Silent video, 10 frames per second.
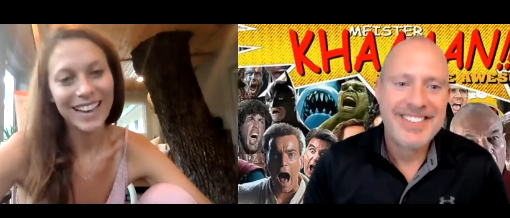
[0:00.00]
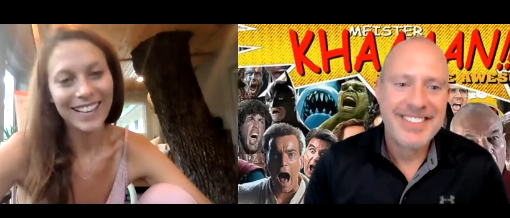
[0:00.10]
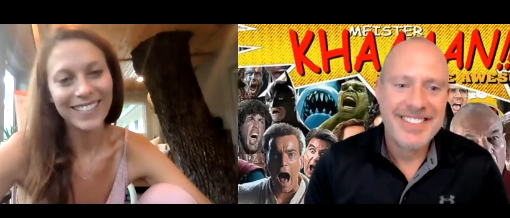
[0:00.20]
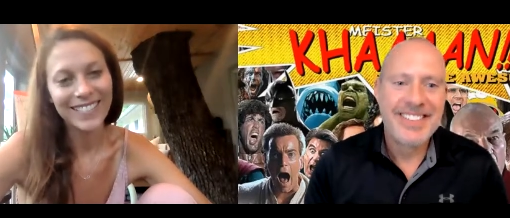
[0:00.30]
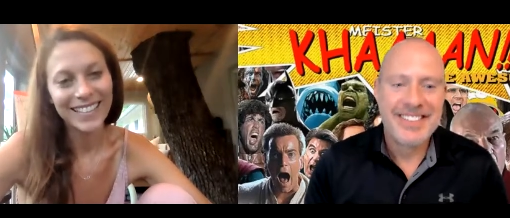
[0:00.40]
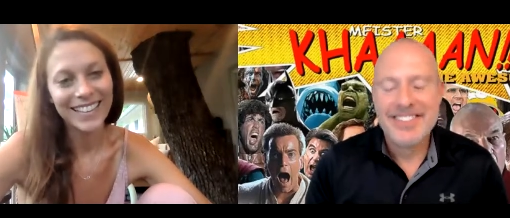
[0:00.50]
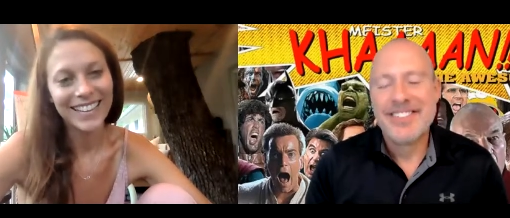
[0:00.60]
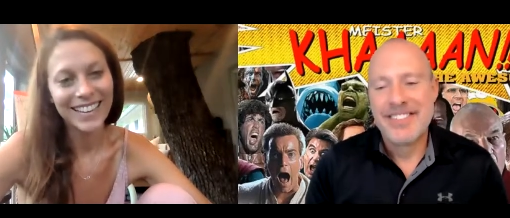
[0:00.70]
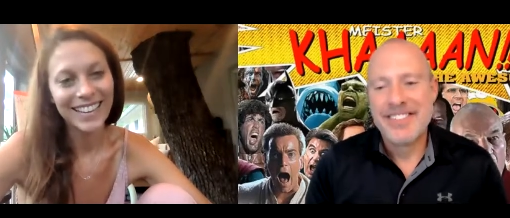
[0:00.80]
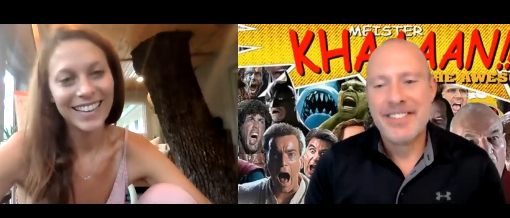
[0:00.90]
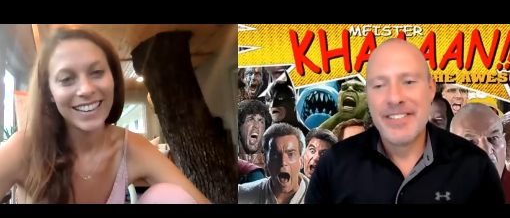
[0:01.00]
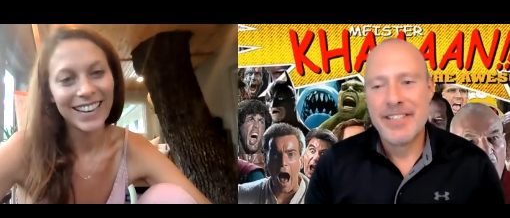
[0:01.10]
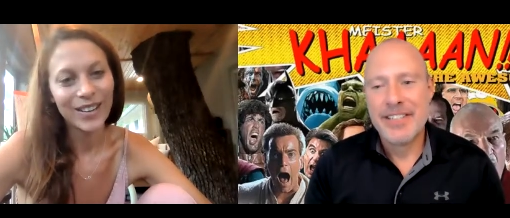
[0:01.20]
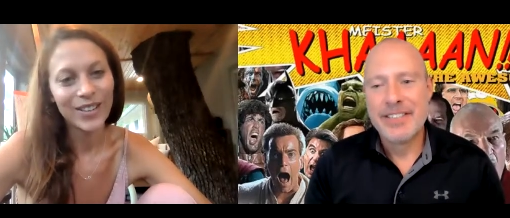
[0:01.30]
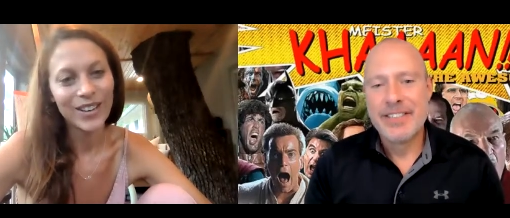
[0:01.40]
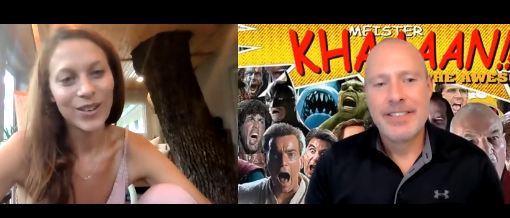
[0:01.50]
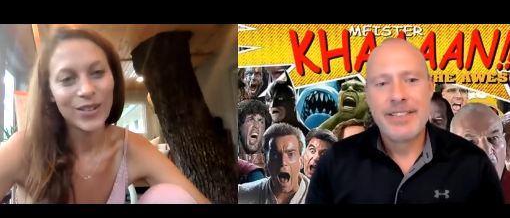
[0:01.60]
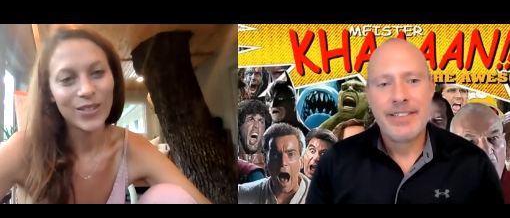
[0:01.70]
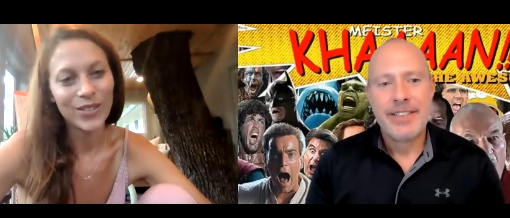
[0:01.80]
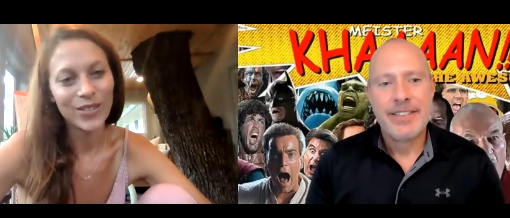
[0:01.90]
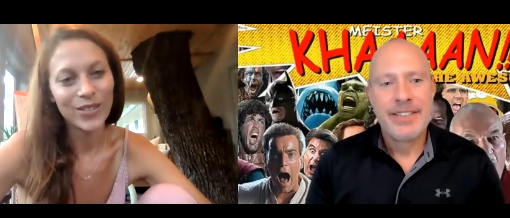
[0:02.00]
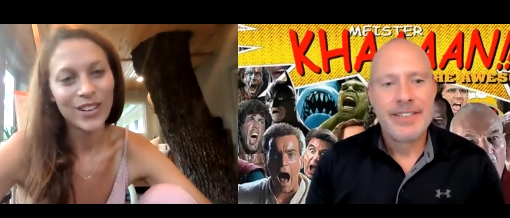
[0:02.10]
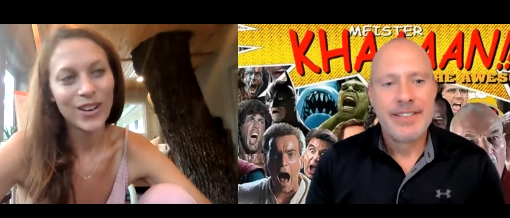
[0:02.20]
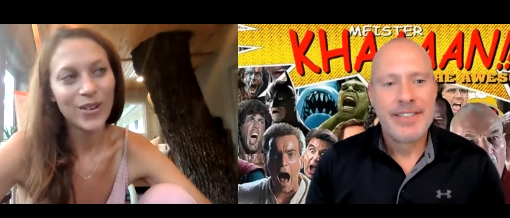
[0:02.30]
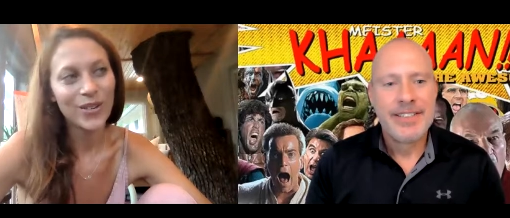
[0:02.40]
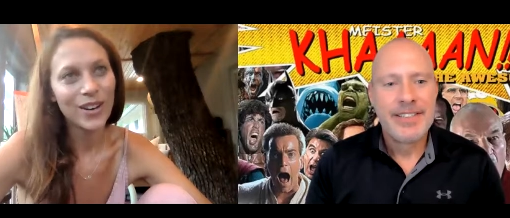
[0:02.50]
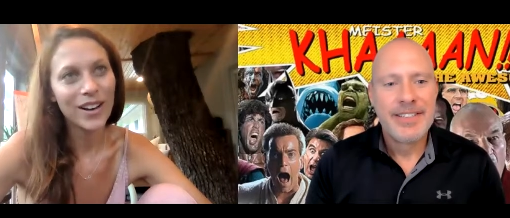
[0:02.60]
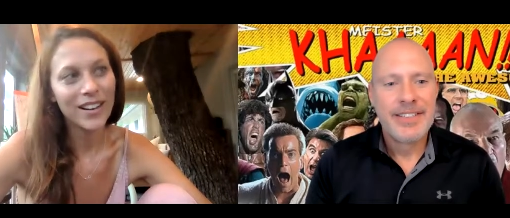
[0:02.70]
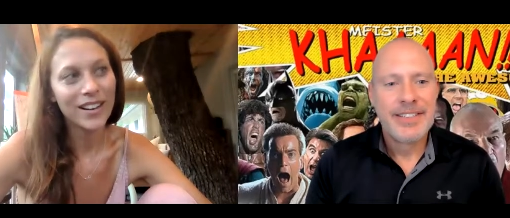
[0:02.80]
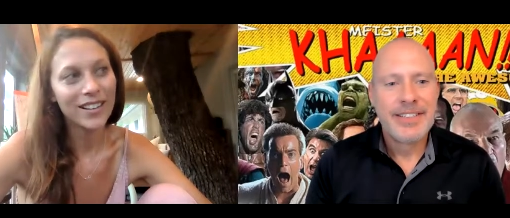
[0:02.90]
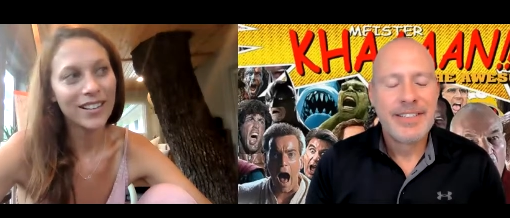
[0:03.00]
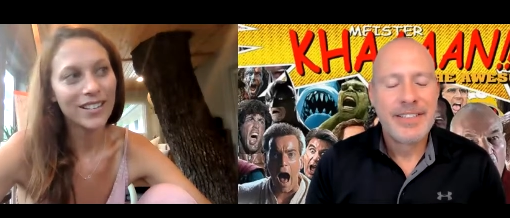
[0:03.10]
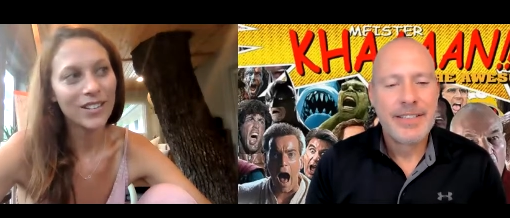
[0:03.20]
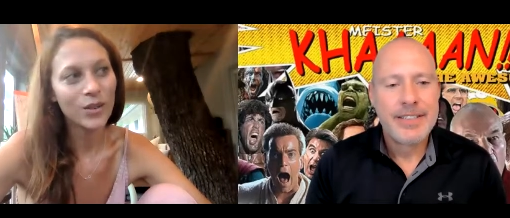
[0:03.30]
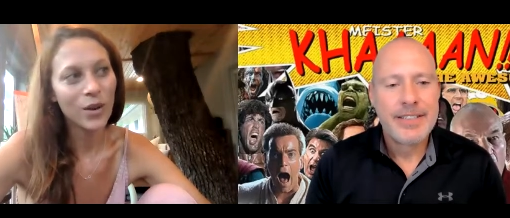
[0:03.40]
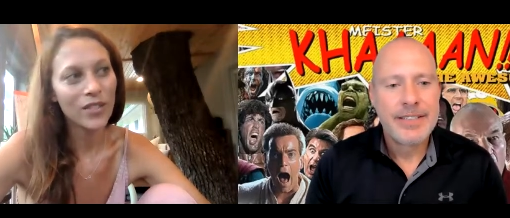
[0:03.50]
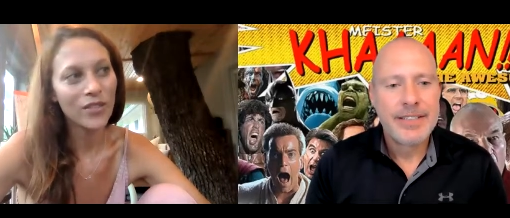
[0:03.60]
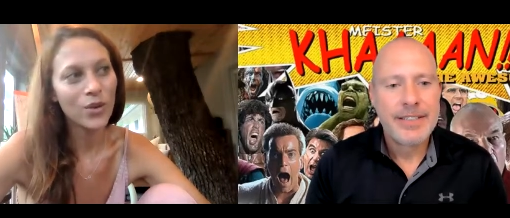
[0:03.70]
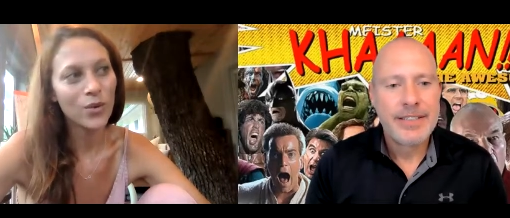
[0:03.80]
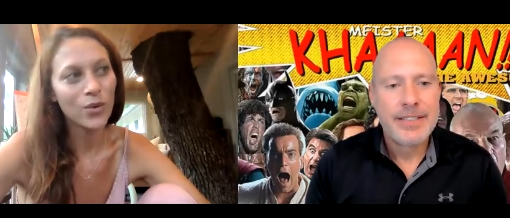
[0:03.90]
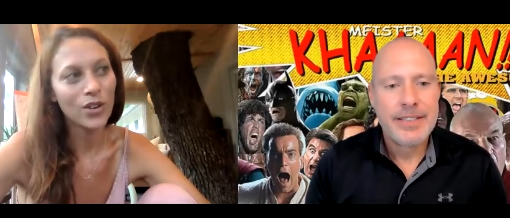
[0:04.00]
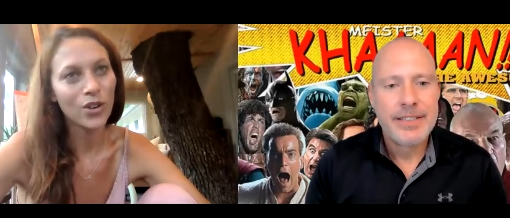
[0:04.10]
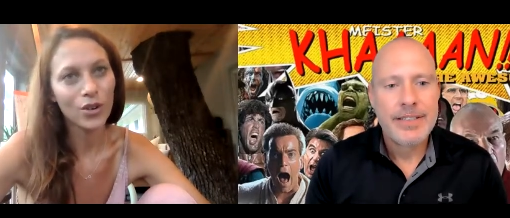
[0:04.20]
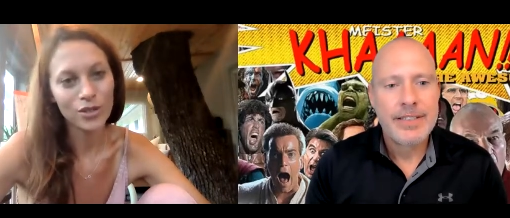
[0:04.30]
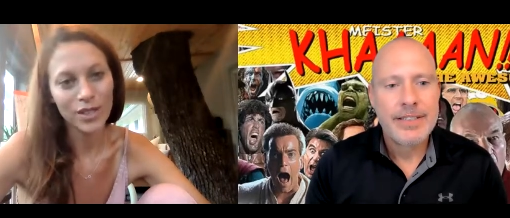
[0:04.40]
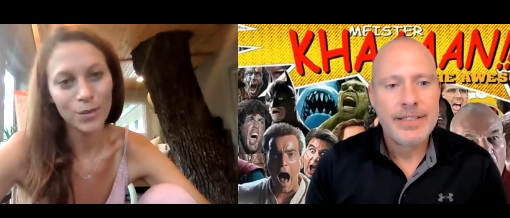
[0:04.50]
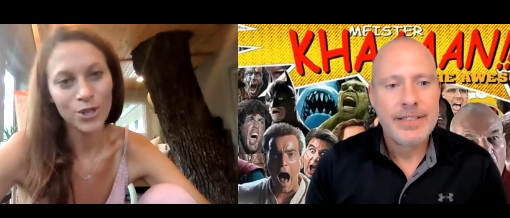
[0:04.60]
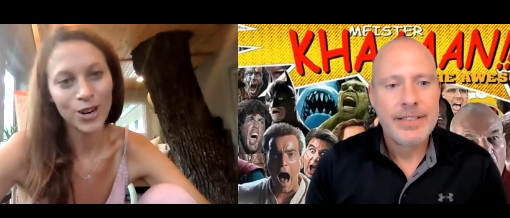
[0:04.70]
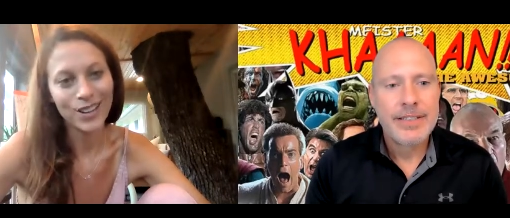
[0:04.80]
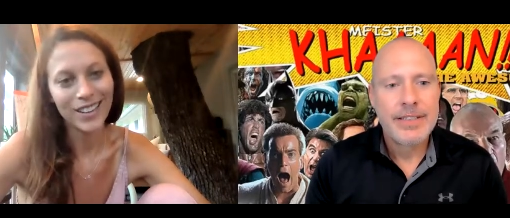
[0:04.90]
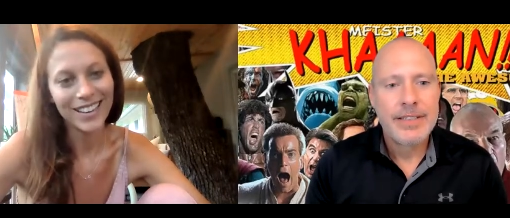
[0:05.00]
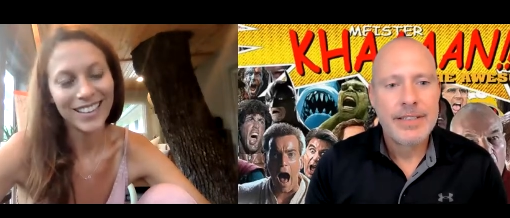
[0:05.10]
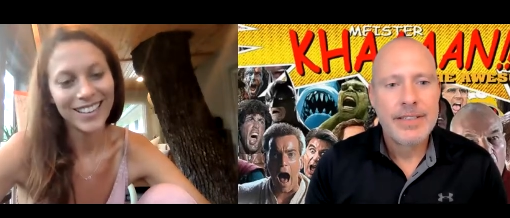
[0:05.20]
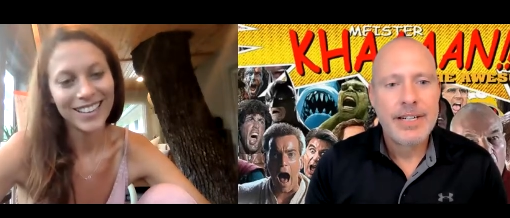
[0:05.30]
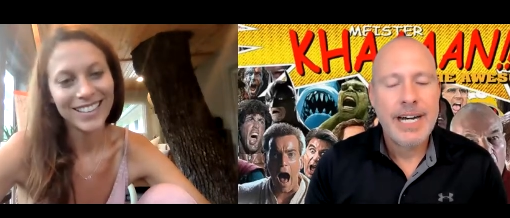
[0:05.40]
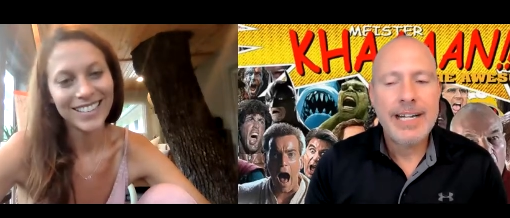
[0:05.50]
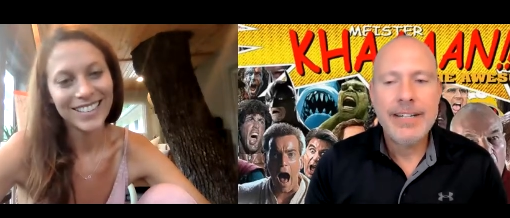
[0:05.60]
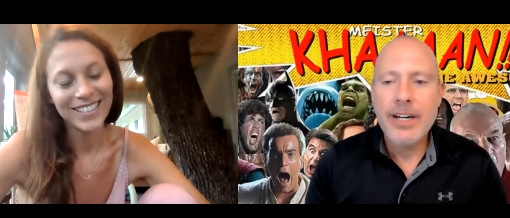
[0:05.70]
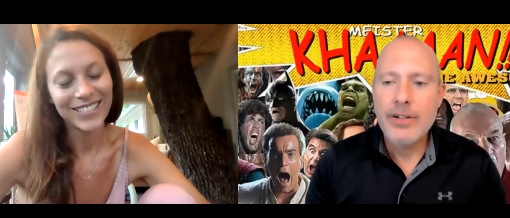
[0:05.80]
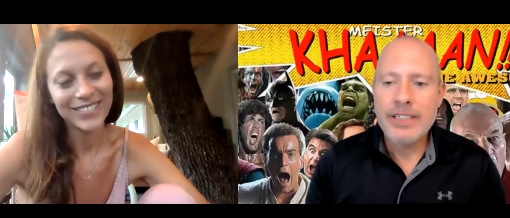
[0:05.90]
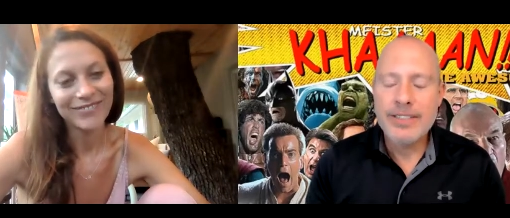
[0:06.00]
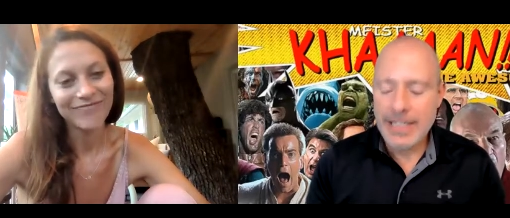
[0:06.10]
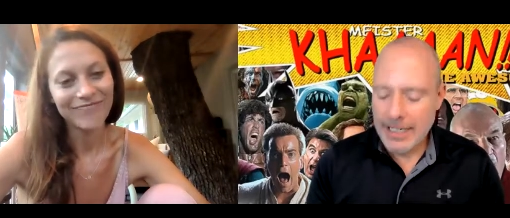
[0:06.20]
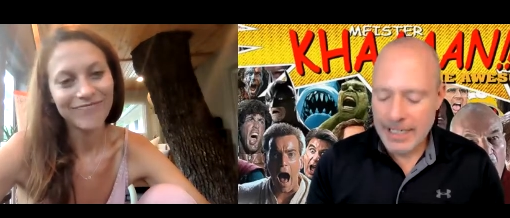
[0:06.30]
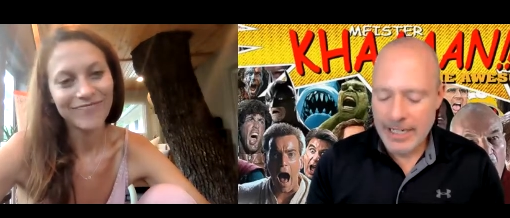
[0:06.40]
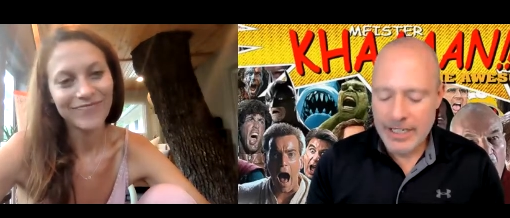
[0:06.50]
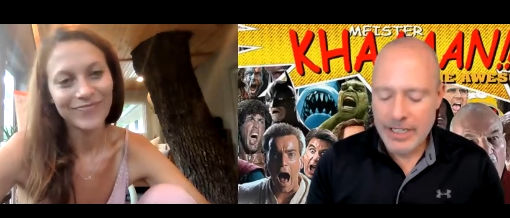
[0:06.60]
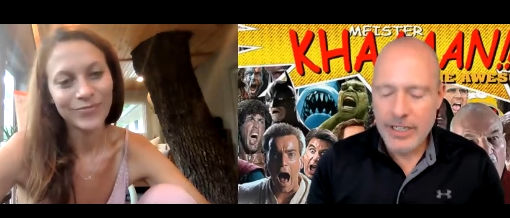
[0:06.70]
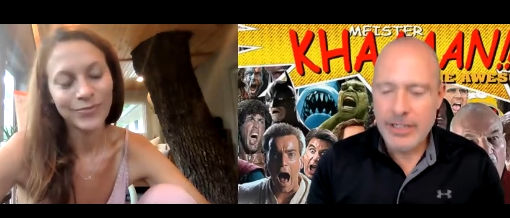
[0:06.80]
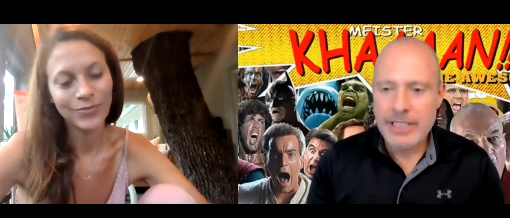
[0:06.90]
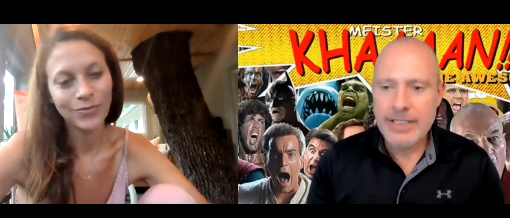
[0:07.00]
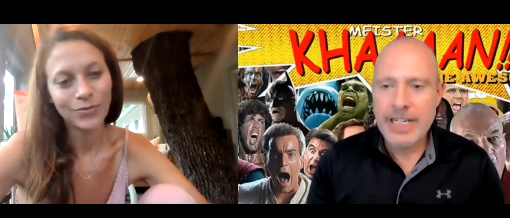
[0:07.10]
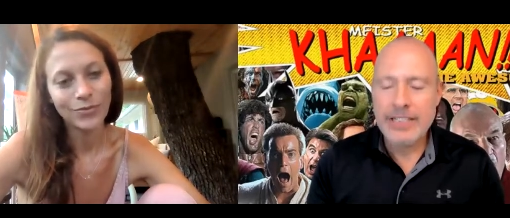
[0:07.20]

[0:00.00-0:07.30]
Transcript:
Speaker 1: Yeah. yeah. Yeah. Yeah, we know we know uh quite a few girls named Charlie.
Speaker 2: I know it's I, you know it's